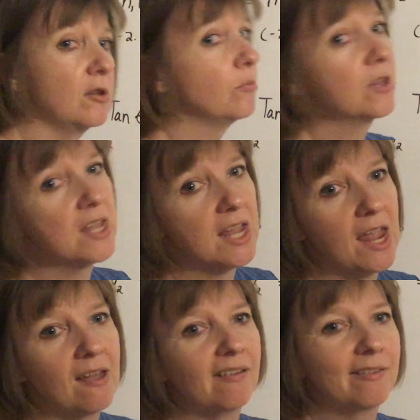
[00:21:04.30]
So you really
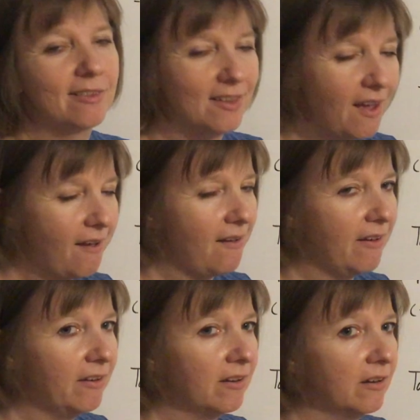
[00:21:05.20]
can't
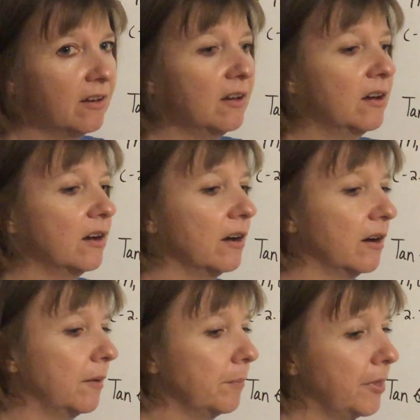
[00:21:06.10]
say
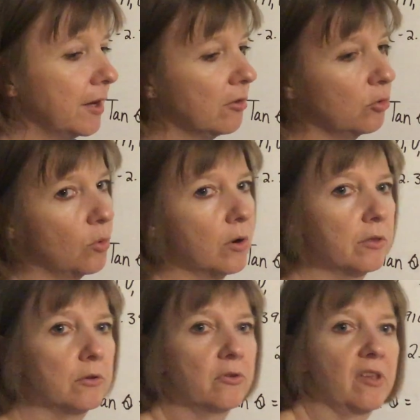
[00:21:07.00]
that it's
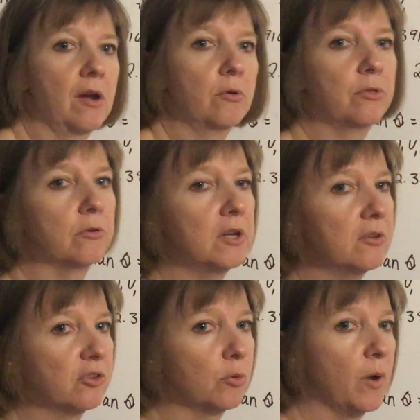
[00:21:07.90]
north or south or
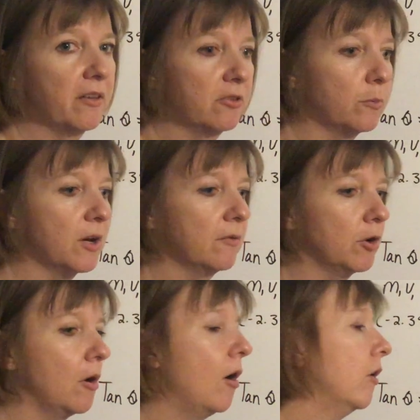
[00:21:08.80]
east or west or
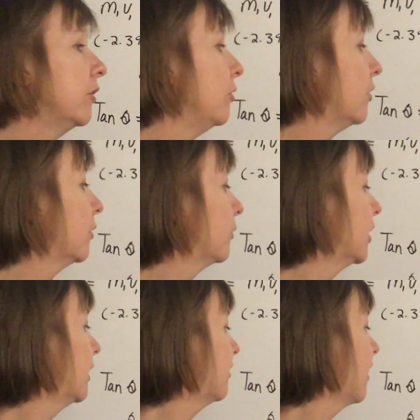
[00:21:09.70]
whatever. All you can
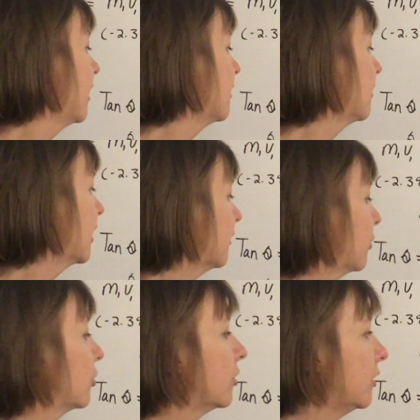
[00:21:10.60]
really say is that it's
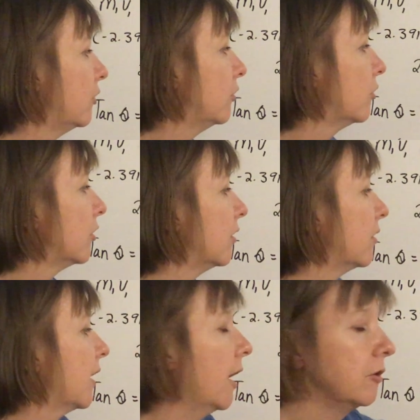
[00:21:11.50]
32
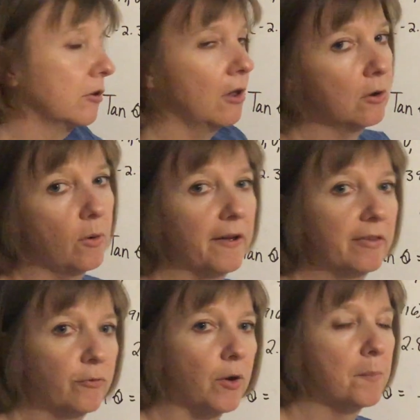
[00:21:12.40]
degrees
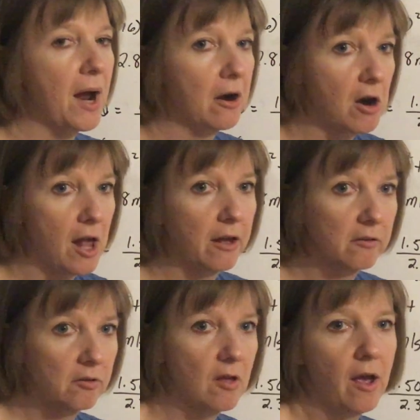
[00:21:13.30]
counterclockwise from our
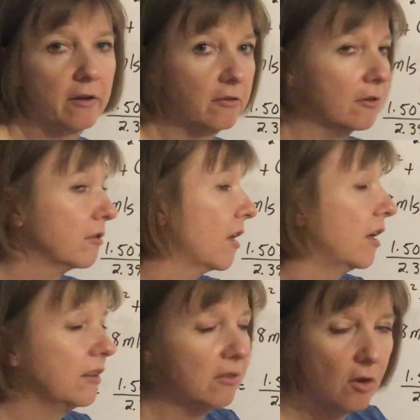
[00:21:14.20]
x-axis,
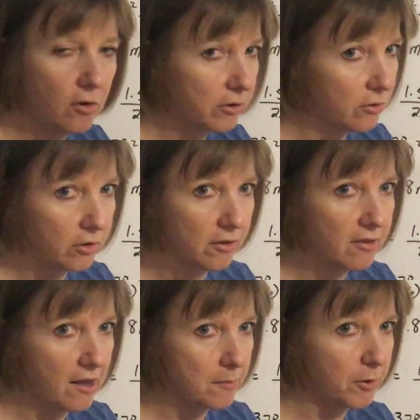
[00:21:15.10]
and that's all you can
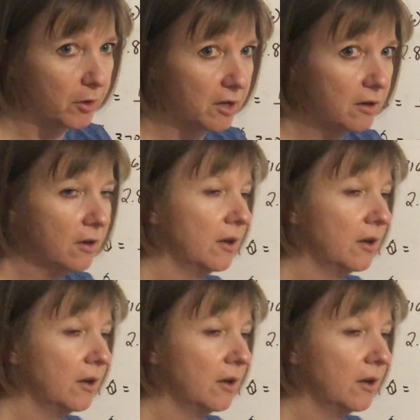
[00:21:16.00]
say about it.